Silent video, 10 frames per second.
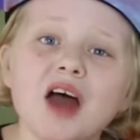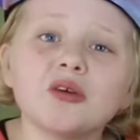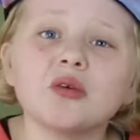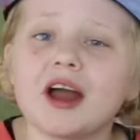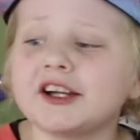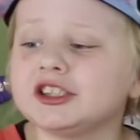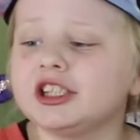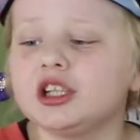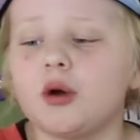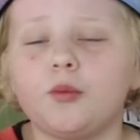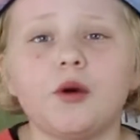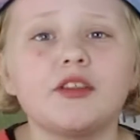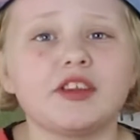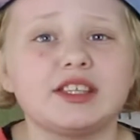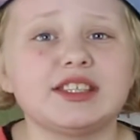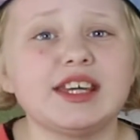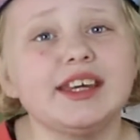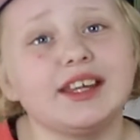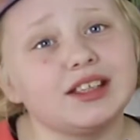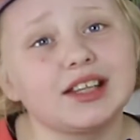I don't actually know what this
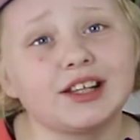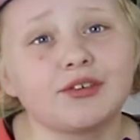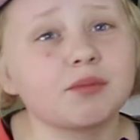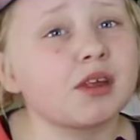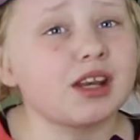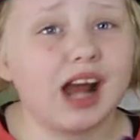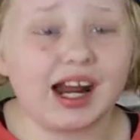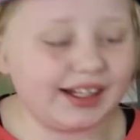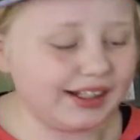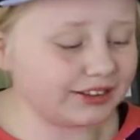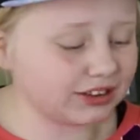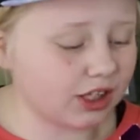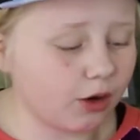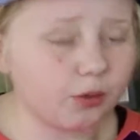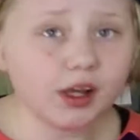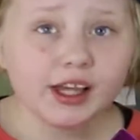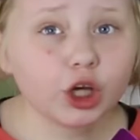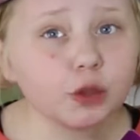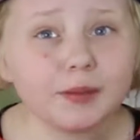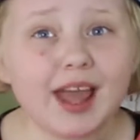is. It's from the 90s, so
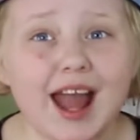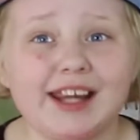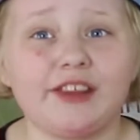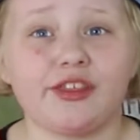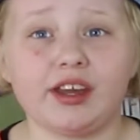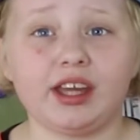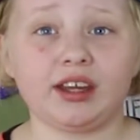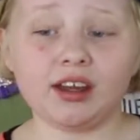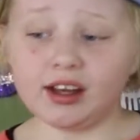could be anything.